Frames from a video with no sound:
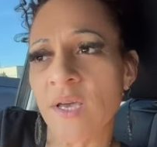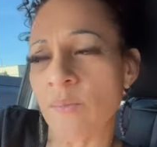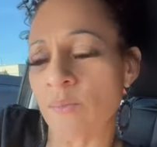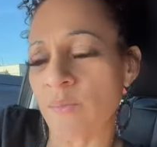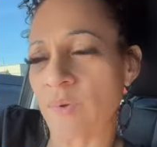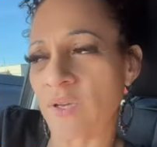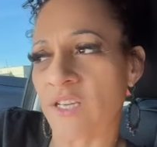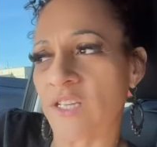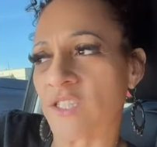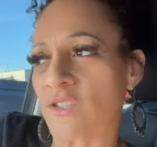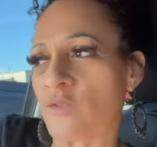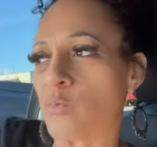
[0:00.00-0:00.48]

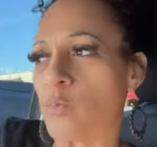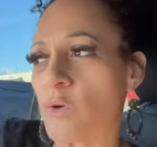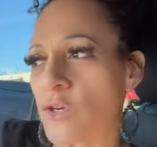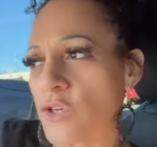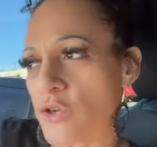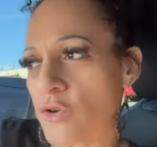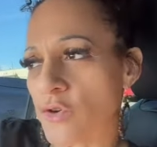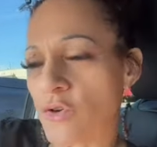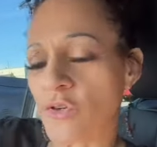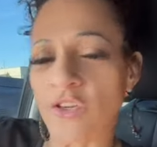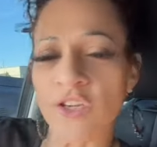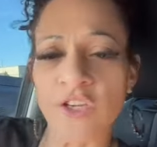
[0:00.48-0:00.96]
Because when
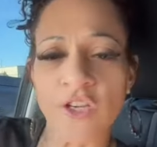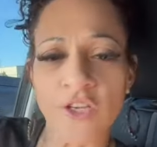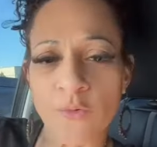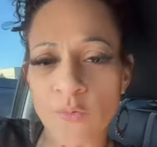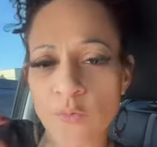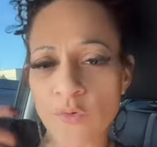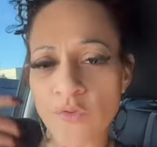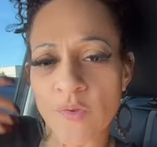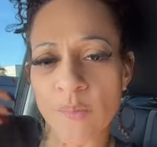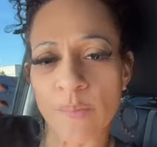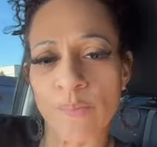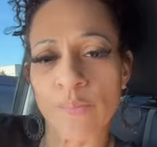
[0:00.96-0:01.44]
you're dealing
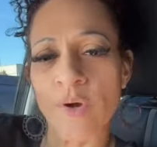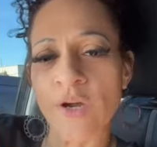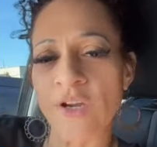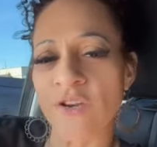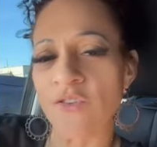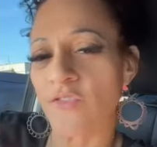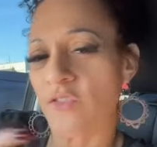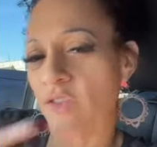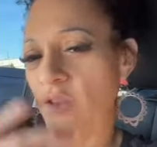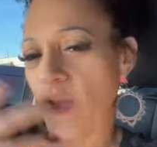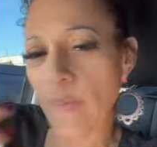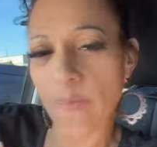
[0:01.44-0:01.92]
with a
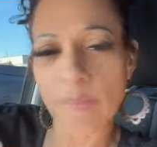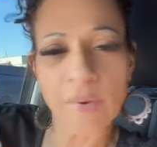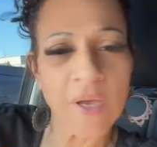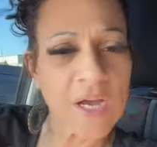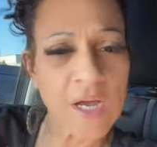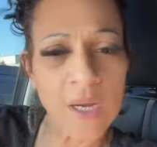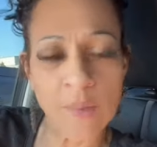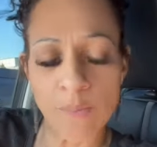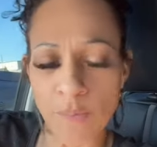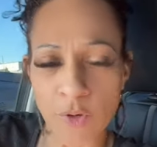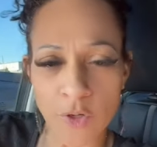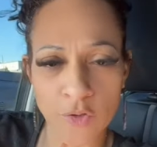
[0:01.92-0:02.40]
predator, they
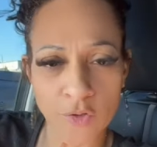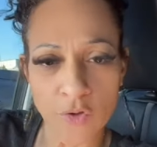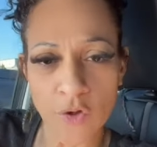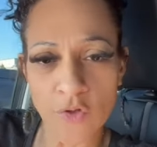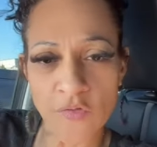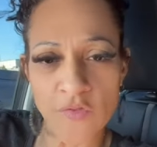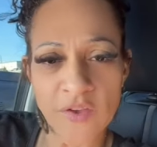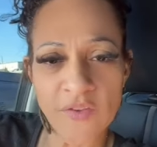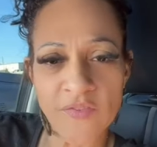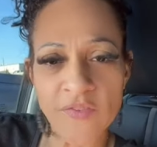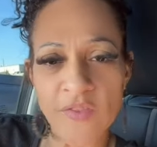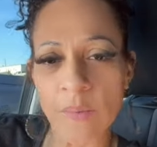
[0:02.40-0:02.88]
pick up on all
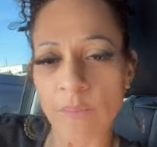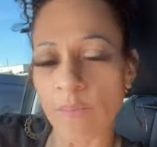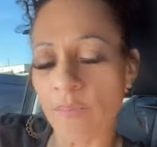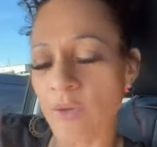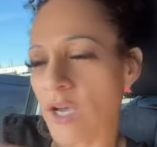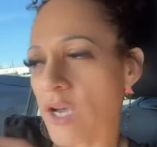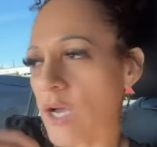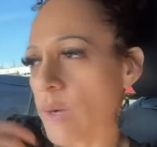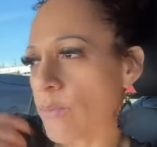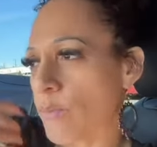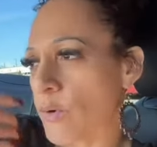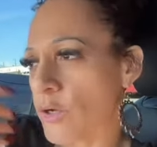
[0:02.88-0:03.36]
that. They
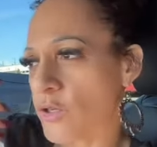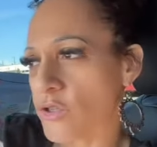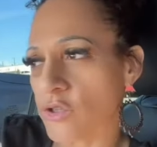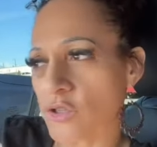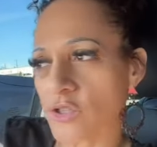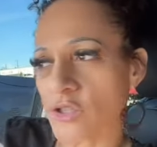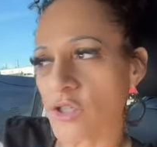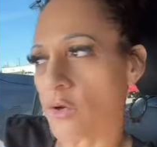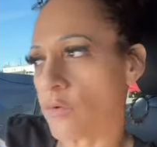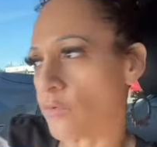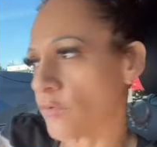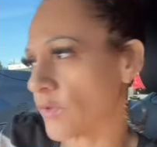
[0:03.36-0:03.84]
pick up on your
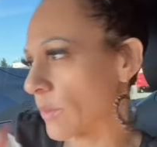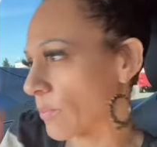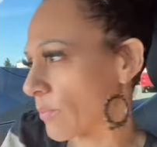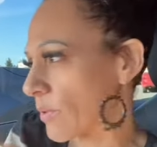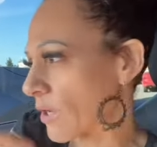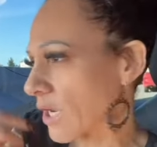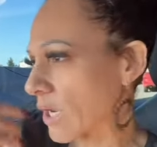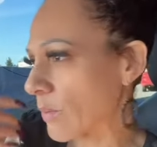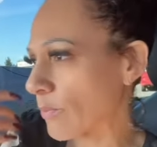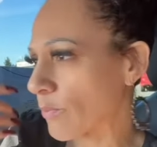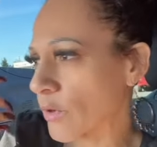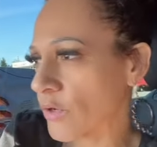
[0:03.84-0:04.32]
tone. They
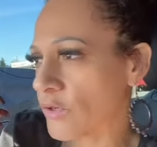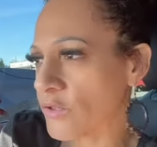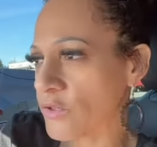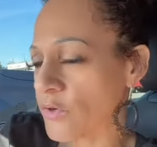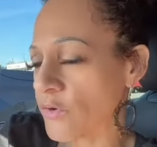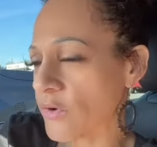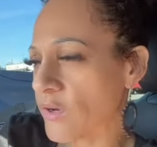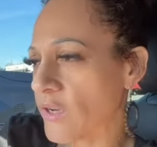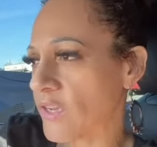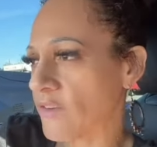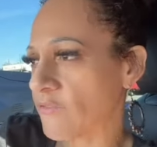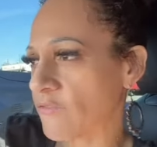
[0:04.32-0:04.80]
pick up on
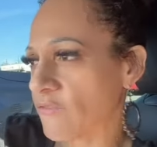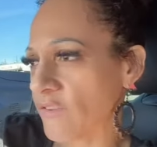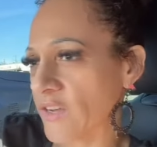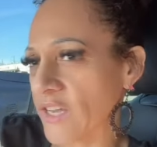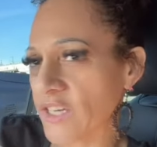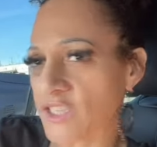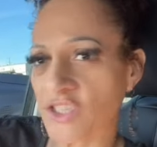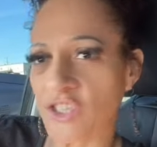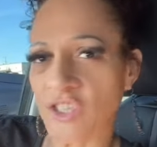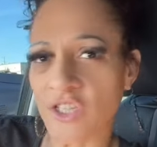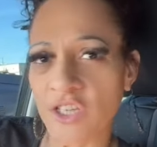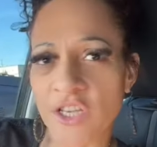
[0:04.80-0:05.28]
your
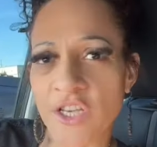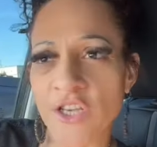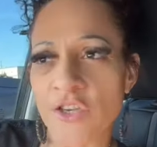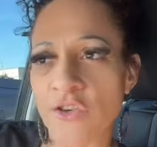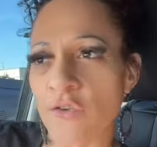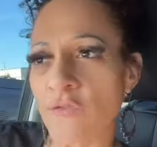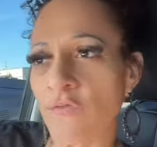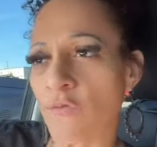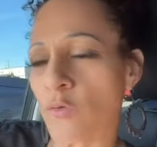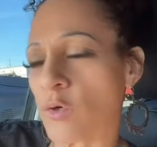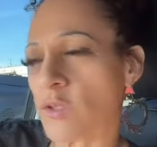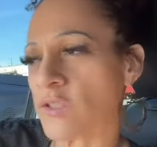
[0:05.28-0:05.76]
inflection in
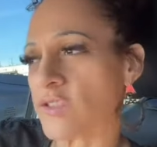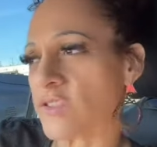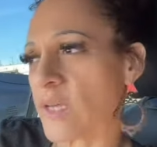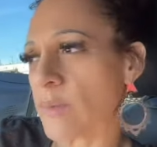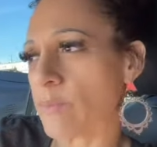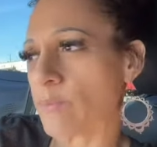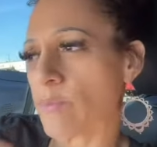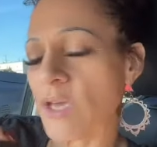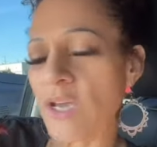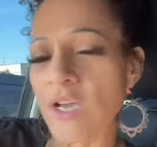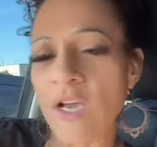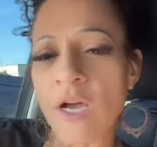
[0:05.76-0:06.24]
your voice. They
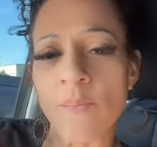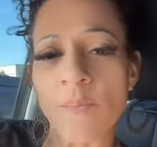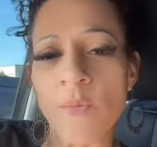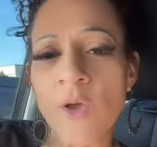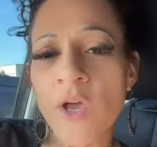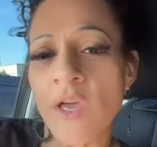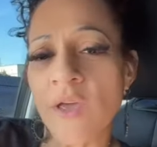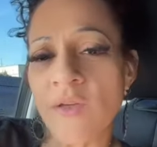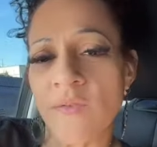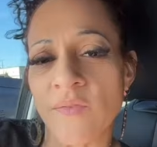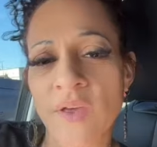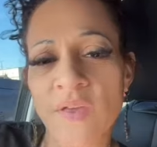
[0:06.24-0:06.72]
pick up
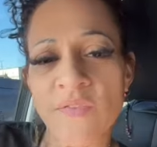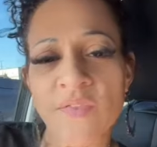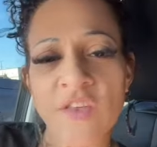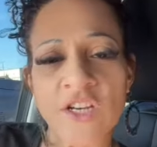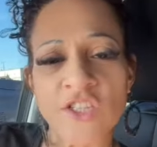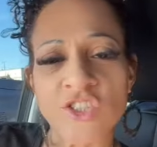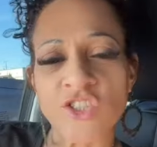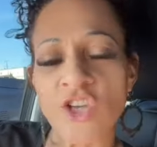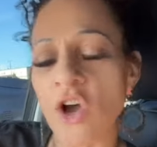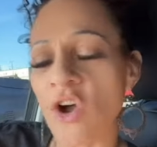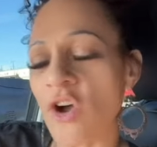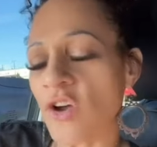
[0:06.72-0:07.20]
and they
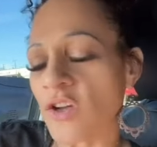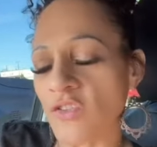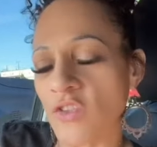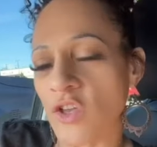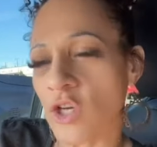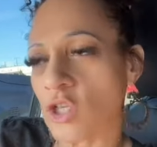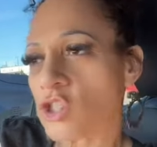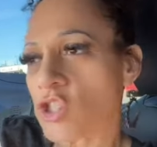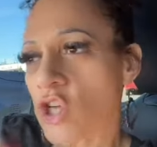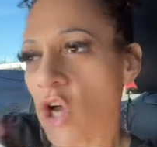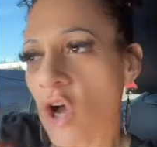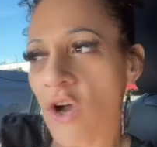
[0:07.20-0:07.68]
talk,
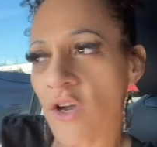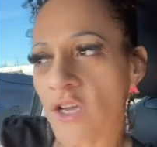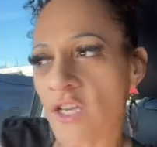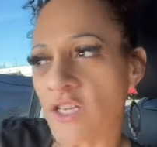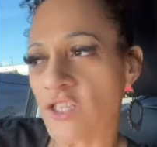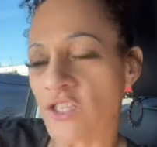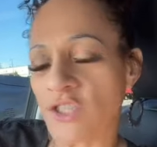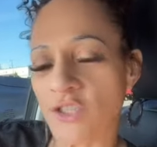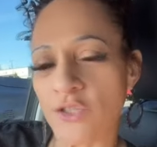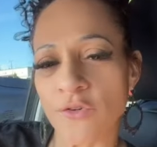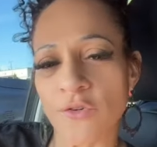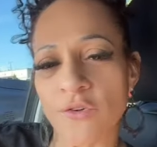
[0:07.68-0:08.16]
they're talking
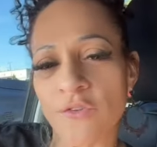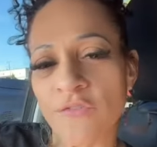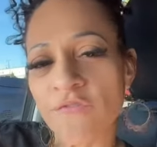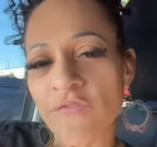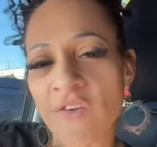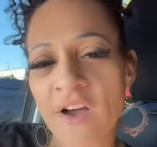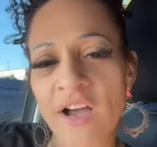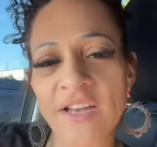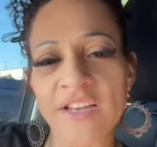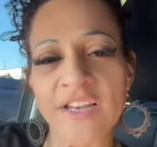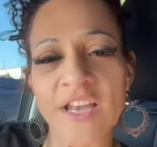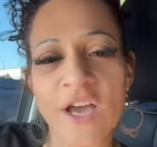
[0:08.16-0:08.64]
to you to
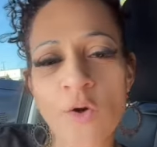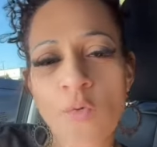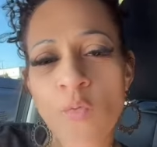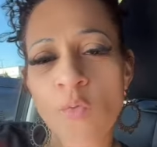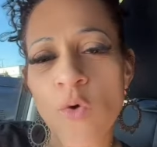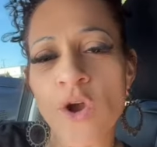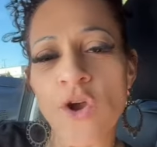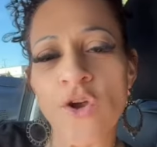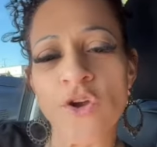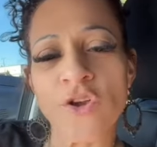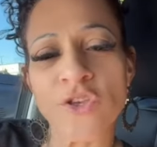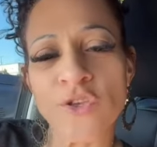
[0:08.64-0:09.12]
find out
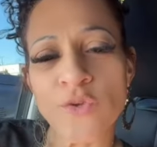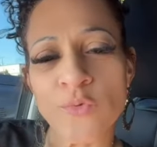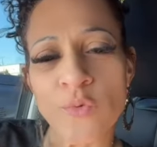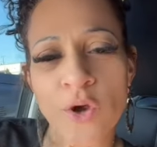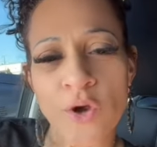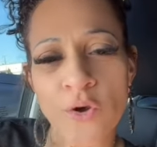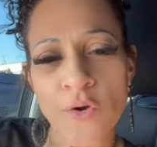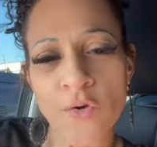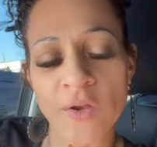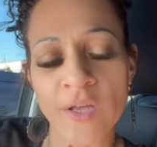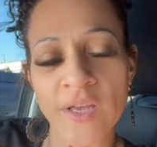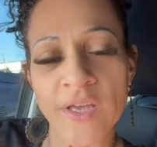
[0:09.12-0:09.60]
where are you
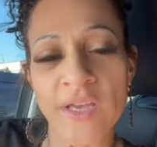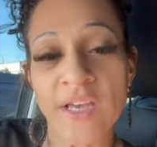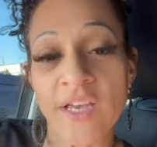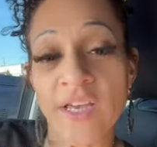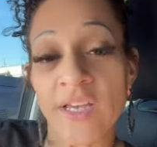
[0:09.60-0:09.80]
hurting.